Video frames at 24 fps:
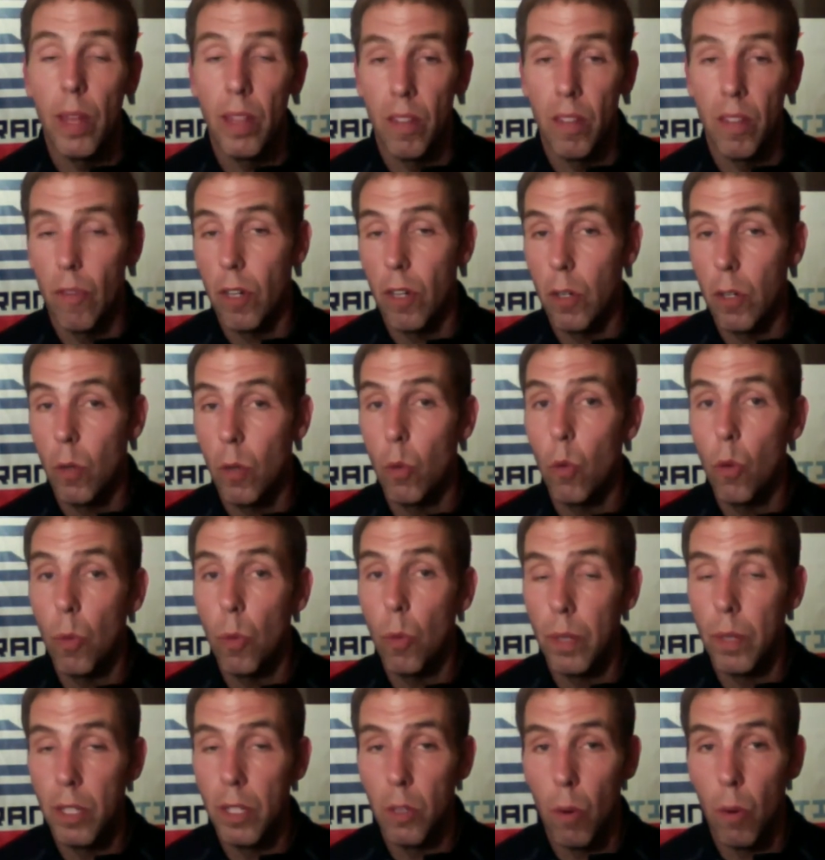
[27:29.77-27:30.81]
They're very cool,
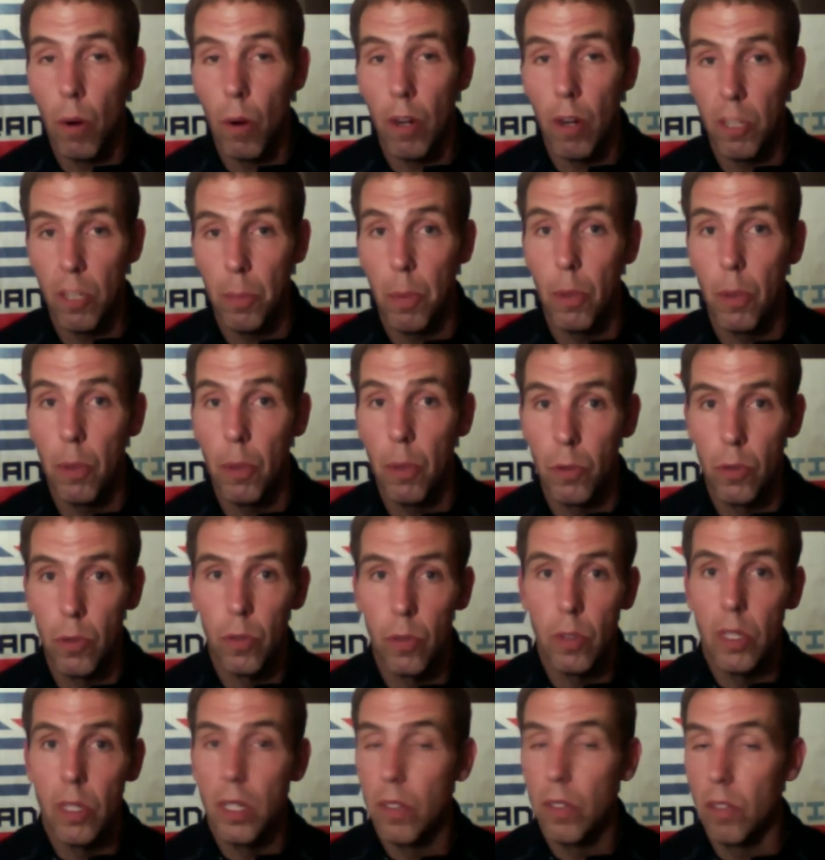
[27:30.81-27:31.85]
but you are exposed, so
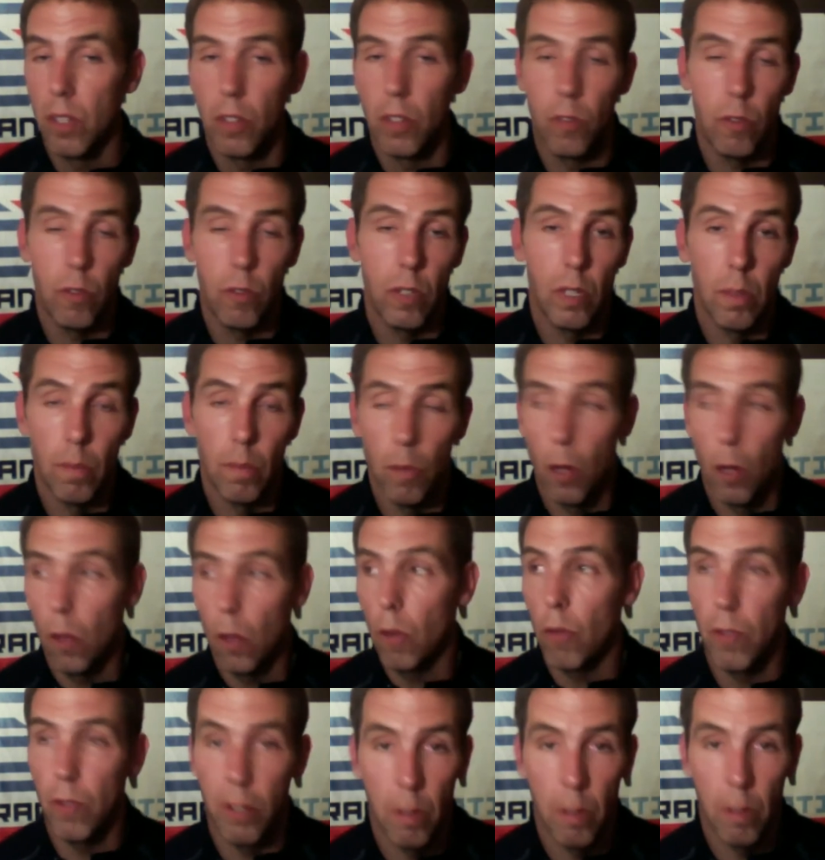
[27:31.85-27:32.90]
you need sunscreen all
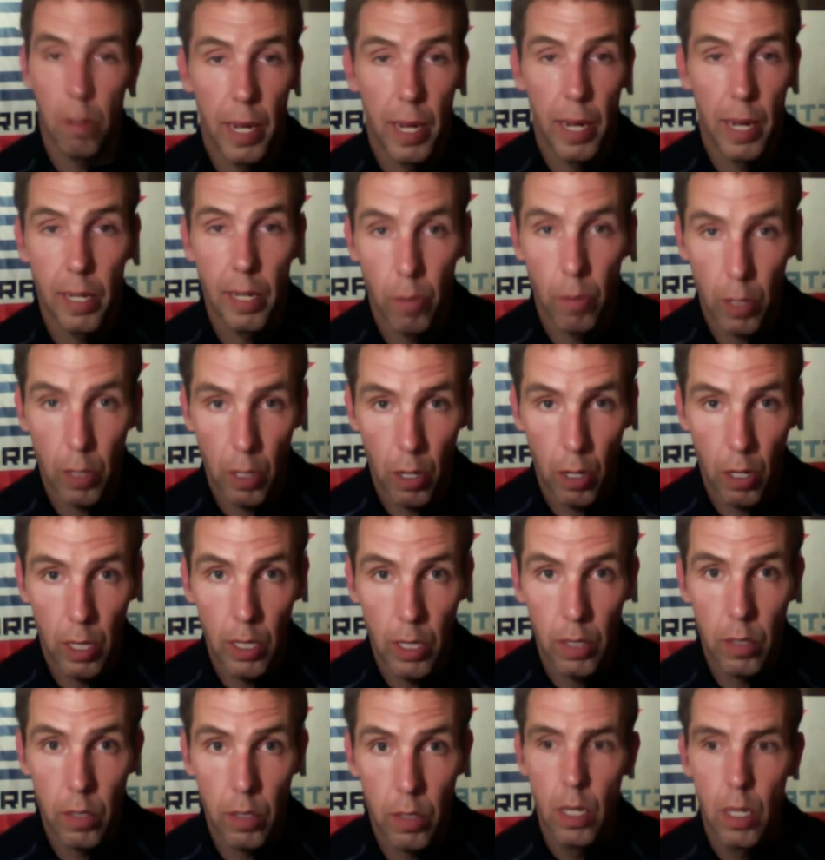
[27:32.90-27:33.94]
over your body,
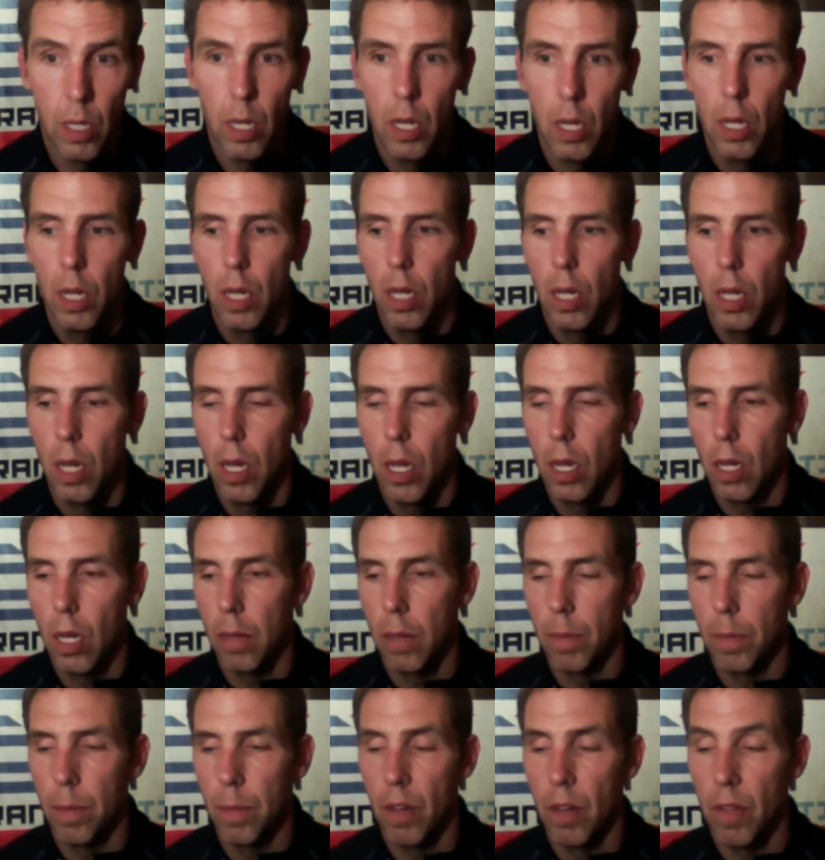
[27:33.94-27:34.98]
regardless
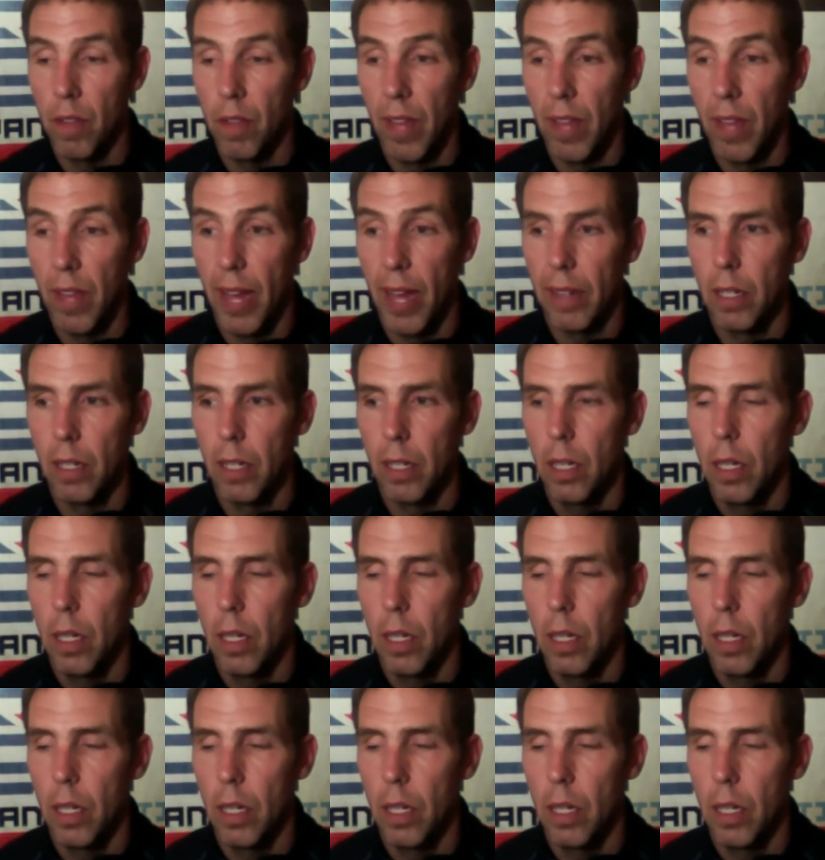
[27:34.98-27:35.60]
of that.